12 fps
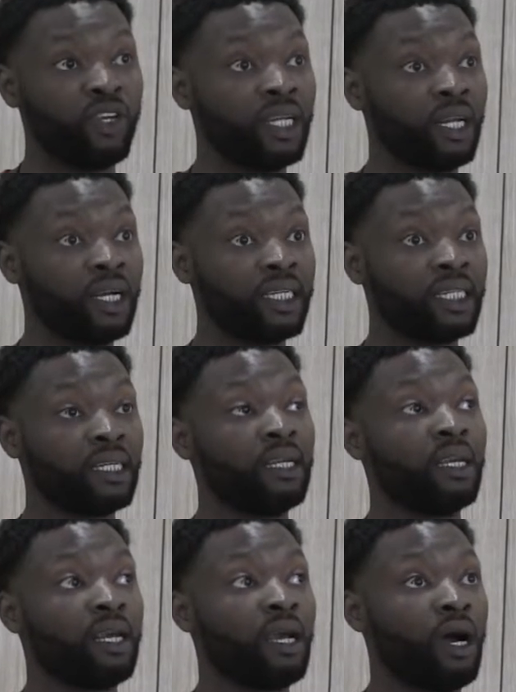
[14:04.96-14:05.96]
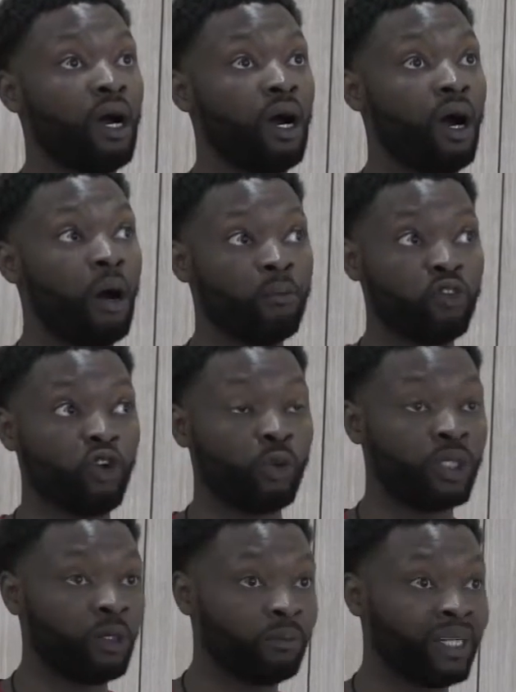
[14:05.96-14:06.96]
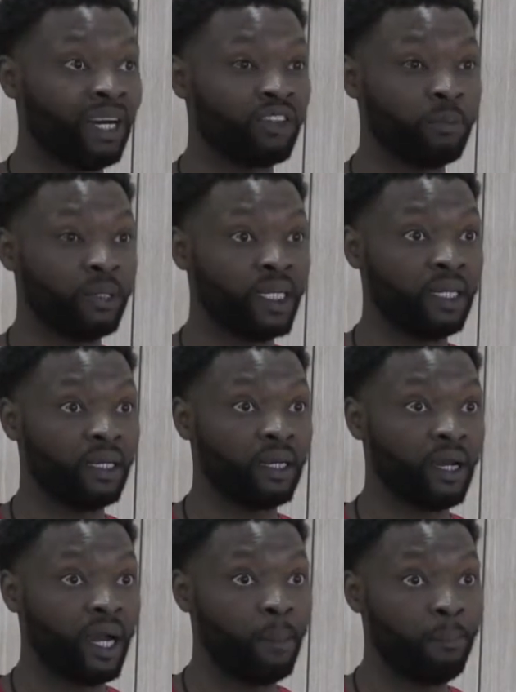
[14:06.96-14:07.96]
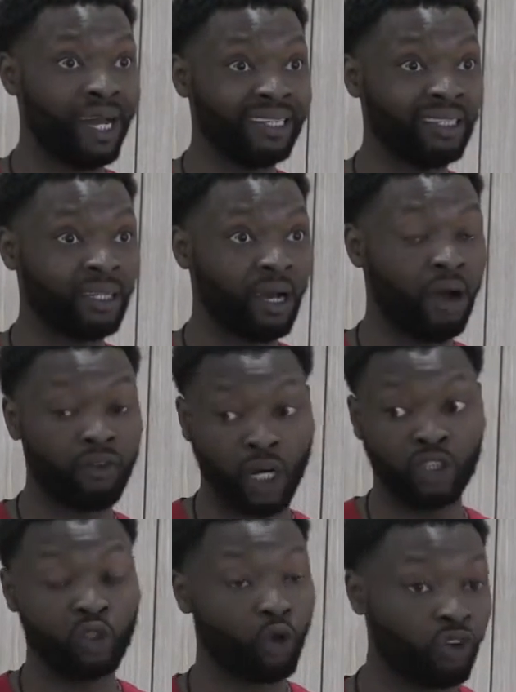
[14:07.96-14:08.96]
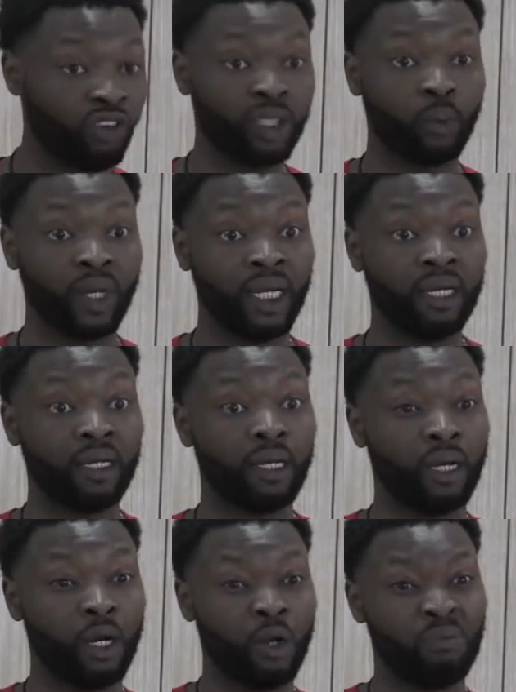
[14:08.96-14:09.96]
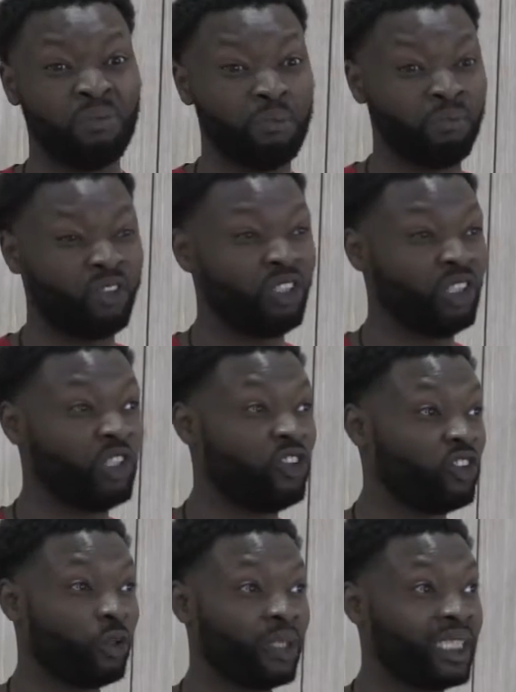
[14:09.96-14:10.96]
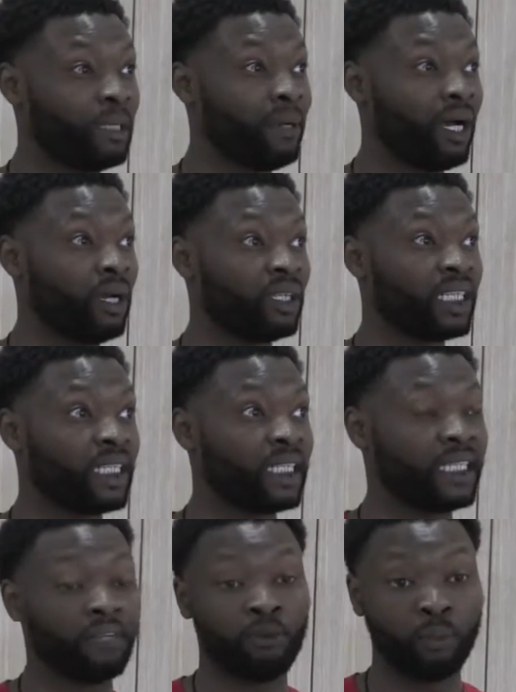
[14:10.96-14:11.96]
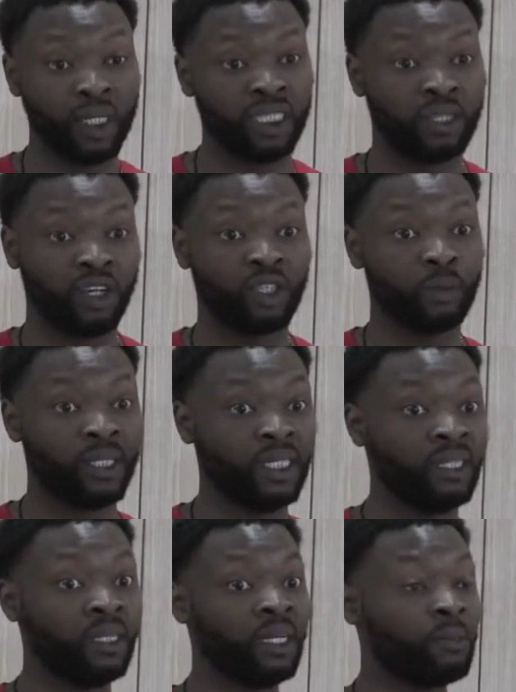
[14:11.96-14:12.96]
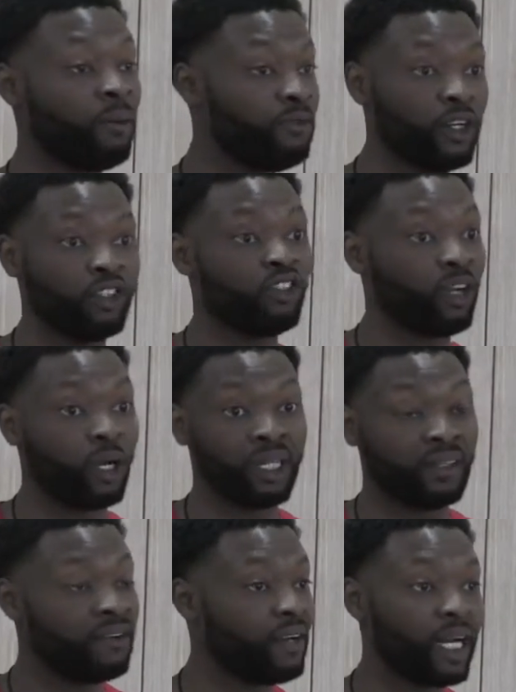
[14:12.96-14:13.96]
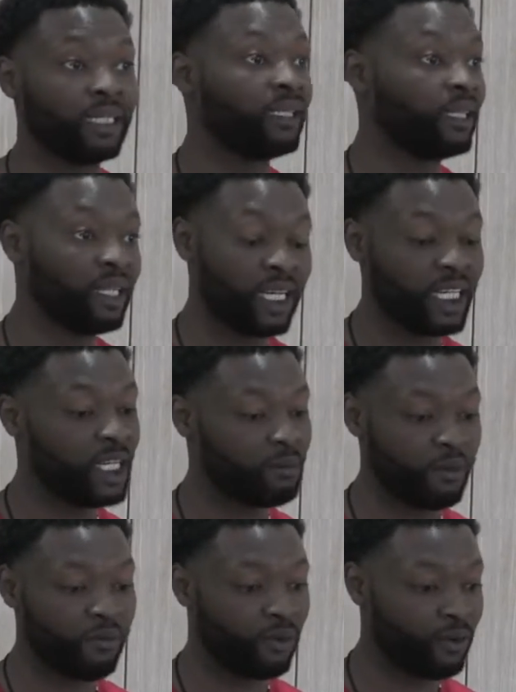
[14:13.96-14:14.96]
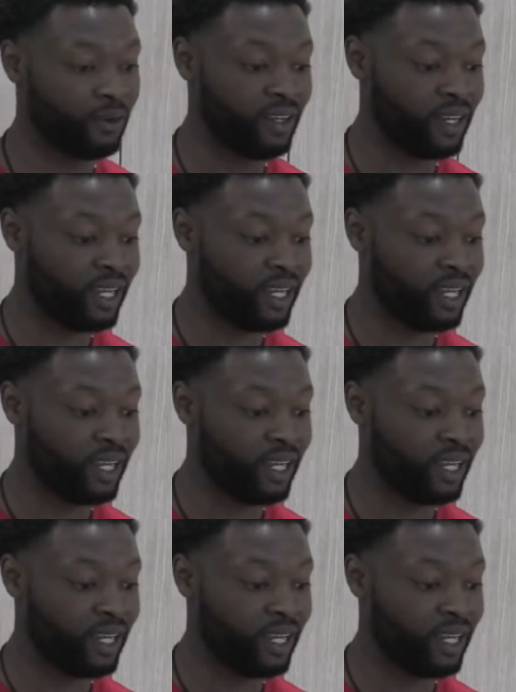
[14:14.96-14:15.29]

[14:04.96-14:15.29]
me realise I'm growing up now to be a man. I've got a daughter on the way. She's due in about 7 weeks, God's willing. My first child. I've never had a kid before.